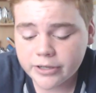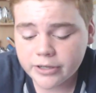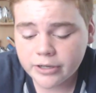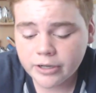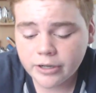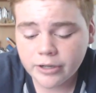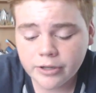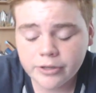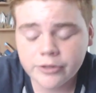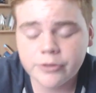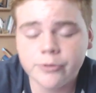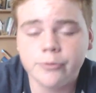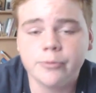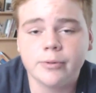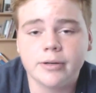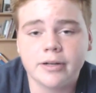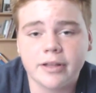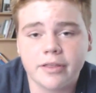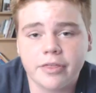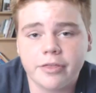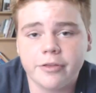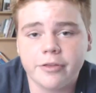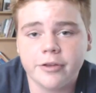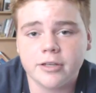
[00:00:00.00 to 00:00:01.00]
you would
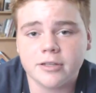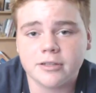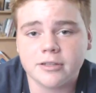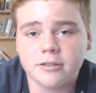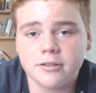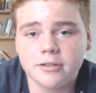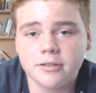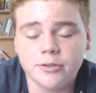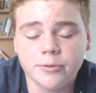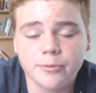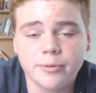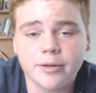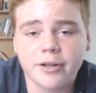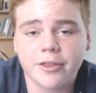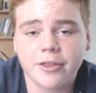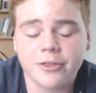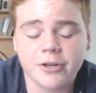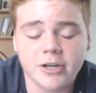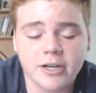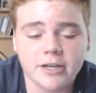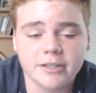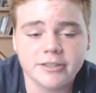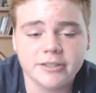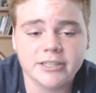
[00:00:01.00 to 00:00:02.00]
have
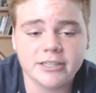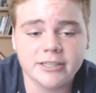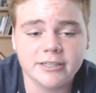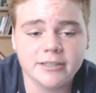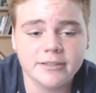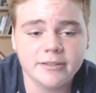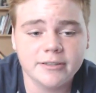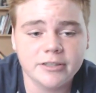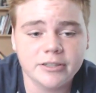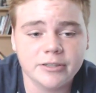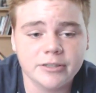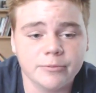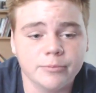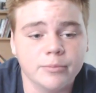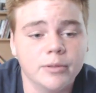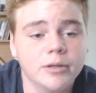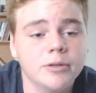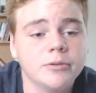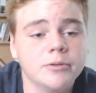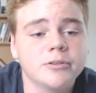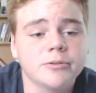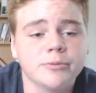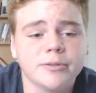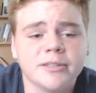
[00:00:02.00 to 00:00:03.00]
thought that the
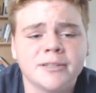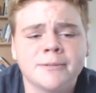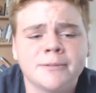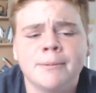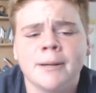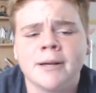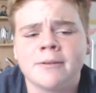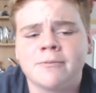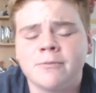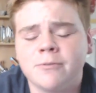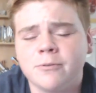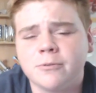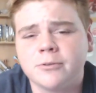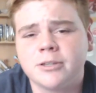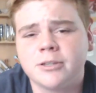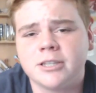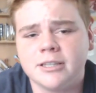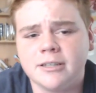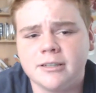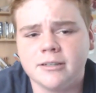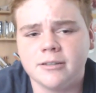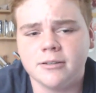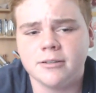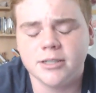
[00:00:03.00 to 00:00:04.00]
most respectful
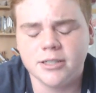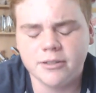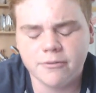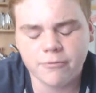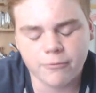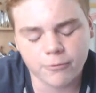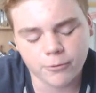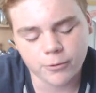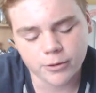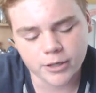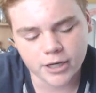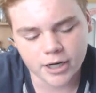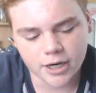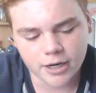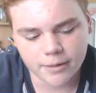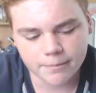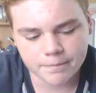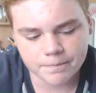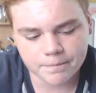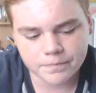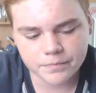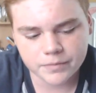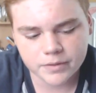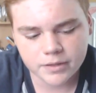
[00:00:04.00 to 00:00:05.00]
thing for
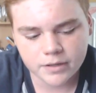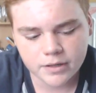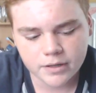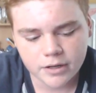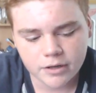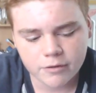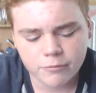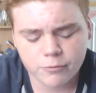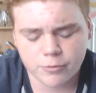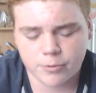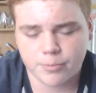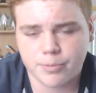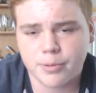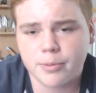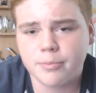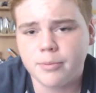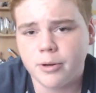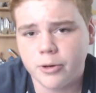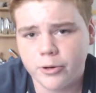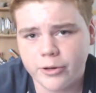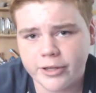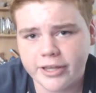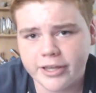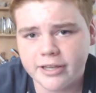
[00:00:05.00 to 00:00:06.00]

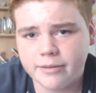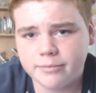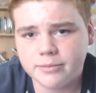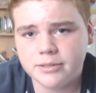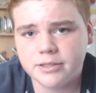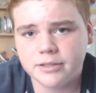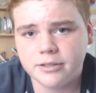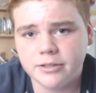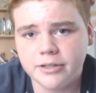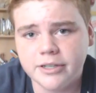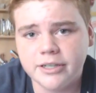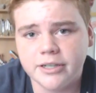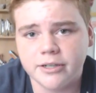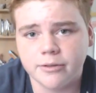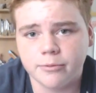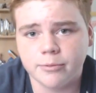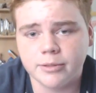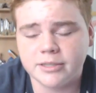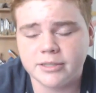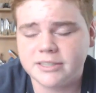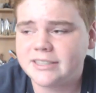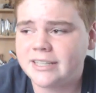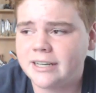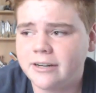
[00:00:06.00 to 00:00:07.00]
promoting him to leader
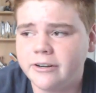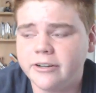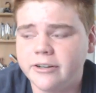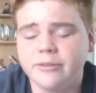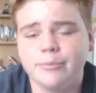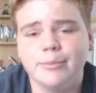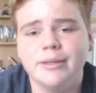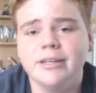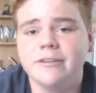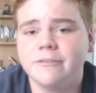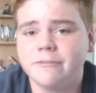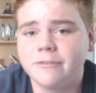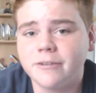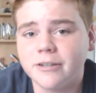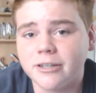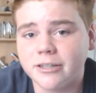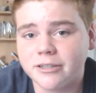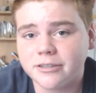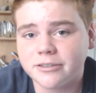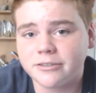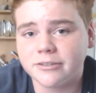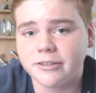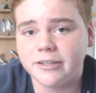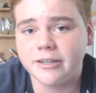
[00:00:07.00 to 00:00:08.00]
was telling me
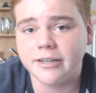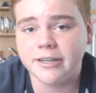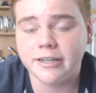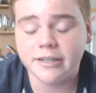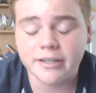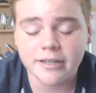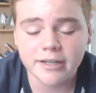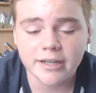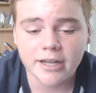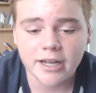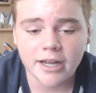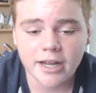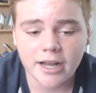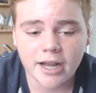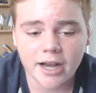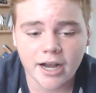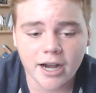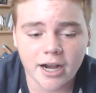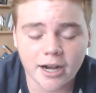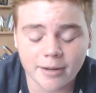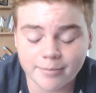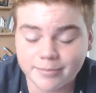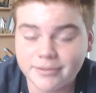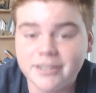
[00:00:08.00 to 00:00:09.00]
first, right?
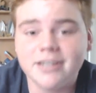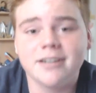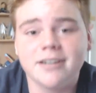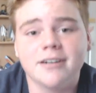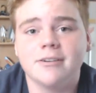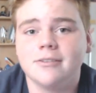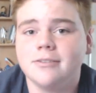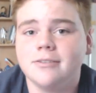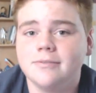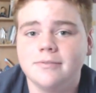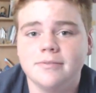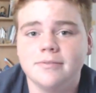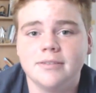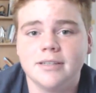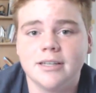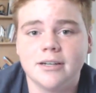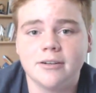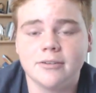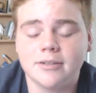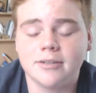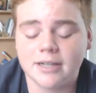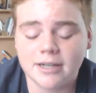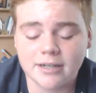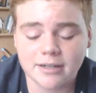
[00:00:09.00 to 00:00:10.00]
No,
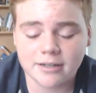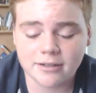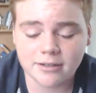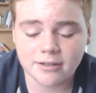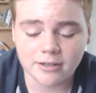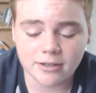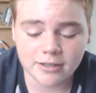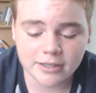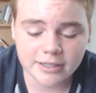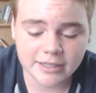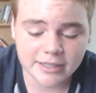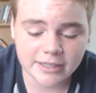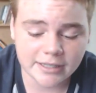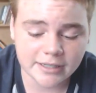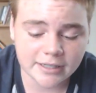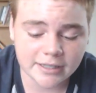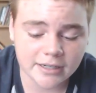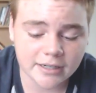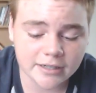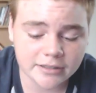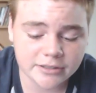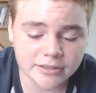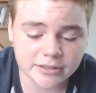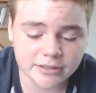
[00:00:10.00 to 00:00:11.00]
not at all. He
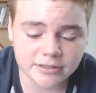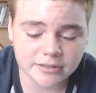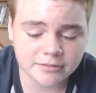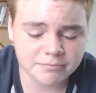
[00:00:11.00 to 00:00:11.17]
was